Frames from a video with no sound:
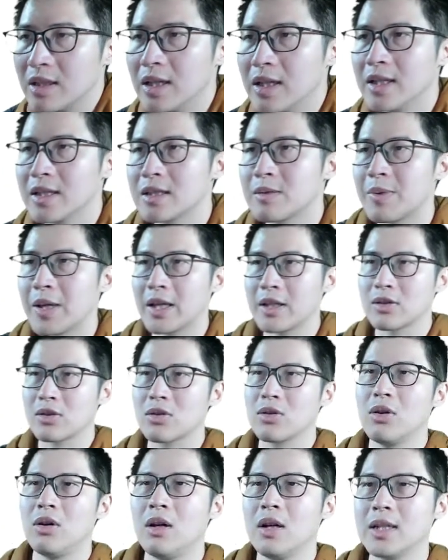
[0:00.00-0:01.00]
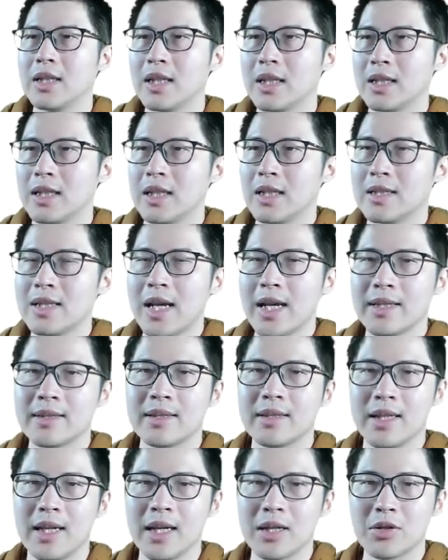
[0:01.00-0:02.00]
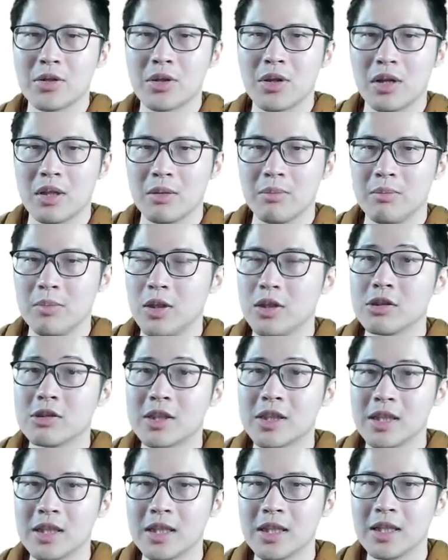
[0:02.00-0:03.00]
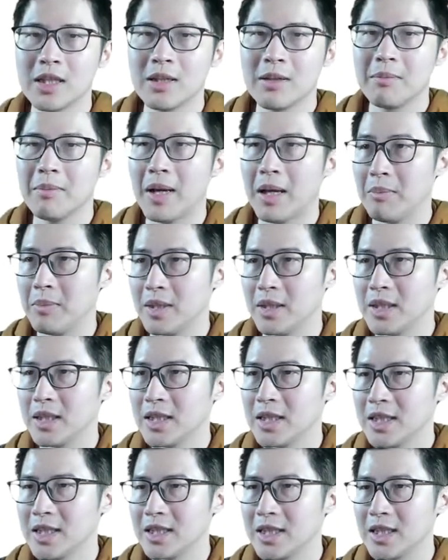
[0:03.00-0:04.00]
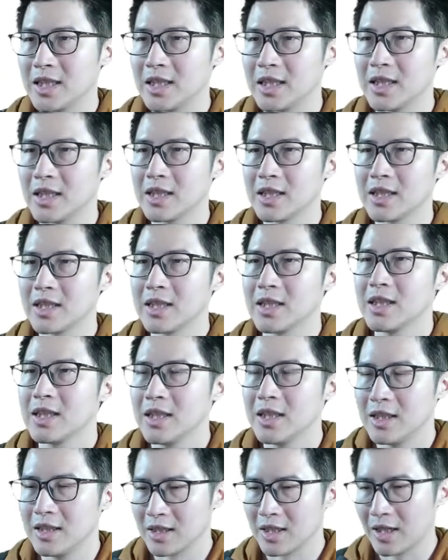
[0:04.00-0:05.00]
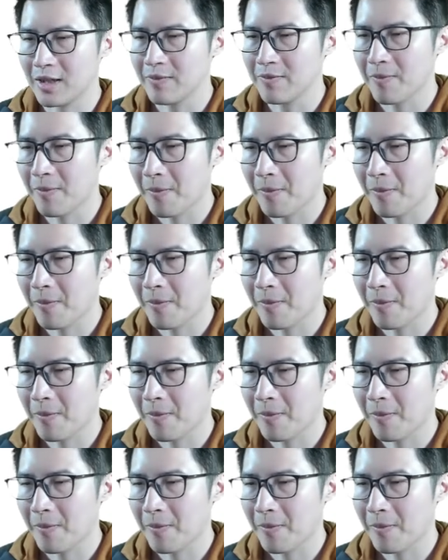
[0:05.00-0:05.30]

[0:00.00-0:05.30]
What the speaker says: is being stored in this sch.mode member in here. Okay.